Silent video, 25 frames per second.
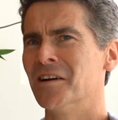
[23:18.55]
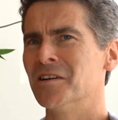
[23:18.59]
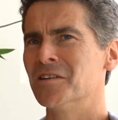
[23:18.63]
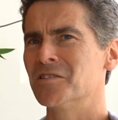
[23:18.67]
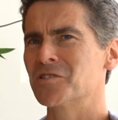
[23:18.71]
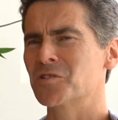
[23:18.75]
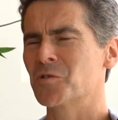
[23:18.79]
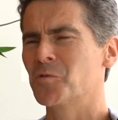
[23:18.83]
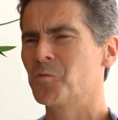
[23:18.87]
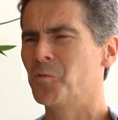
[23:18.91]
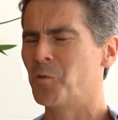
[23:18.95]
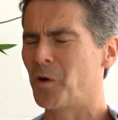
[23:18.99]

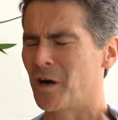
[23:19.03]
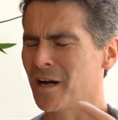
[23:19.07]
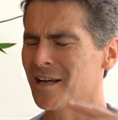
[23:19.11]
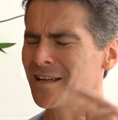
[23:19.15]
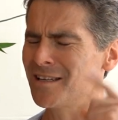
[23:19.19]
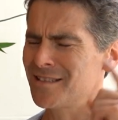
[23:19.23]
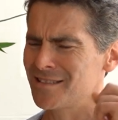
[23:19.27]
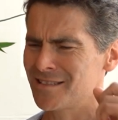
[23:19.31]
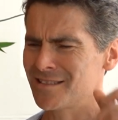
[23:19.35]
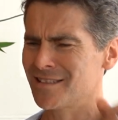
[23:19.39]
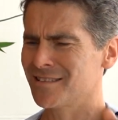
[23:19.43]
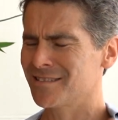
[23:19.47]
so why
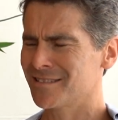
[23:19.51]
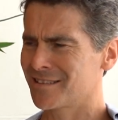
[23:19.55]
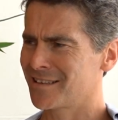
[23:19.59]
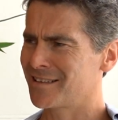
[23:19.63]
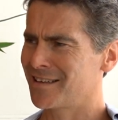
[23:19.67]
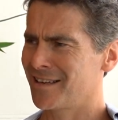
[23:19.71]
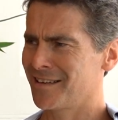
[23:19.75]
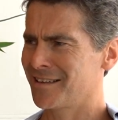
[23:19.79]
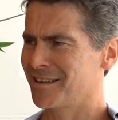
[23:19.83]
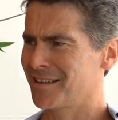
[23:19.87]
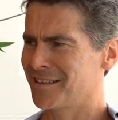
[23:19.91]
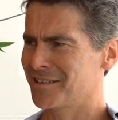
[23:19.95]
is it
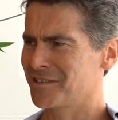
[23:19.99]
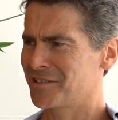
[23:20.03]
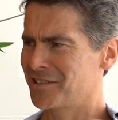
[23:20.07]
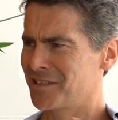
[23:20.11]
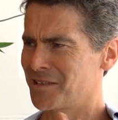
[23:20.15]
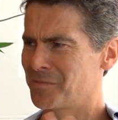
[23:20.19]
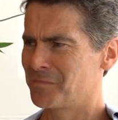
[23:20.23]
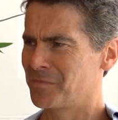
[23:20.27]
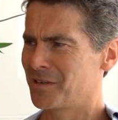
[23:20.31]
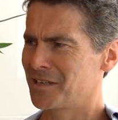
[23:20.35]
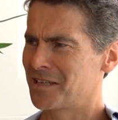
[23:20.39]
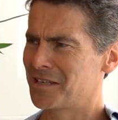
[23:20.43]
that I
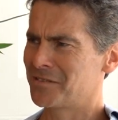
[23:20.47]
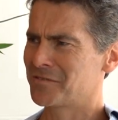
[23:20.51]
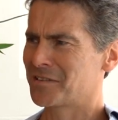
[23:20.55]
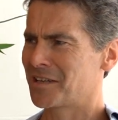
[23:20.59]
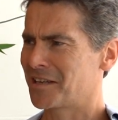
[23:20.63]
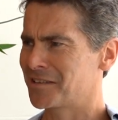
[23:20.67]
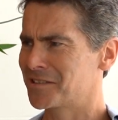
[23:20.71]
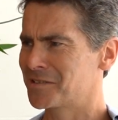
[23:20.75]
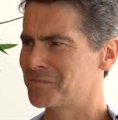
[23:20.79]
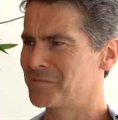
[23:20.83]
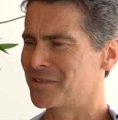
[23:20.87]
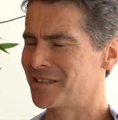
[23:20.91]
actually believe
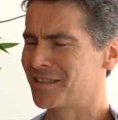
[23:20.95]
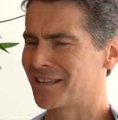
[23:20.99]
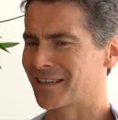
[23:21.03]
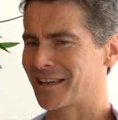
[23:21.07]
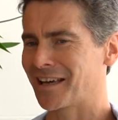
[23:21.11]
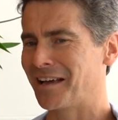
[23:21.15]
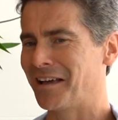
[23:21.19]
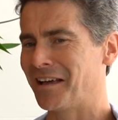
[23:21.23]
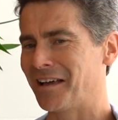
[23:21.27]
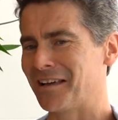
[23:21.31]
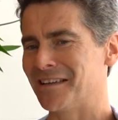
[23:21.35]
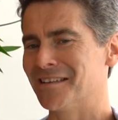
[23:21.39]
that to be the
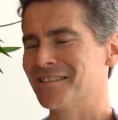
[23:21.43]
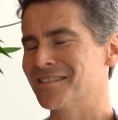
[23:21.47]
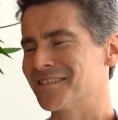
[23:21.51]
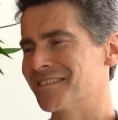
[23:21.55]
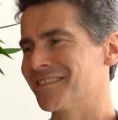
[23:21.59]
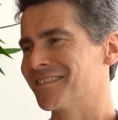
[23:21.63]
case?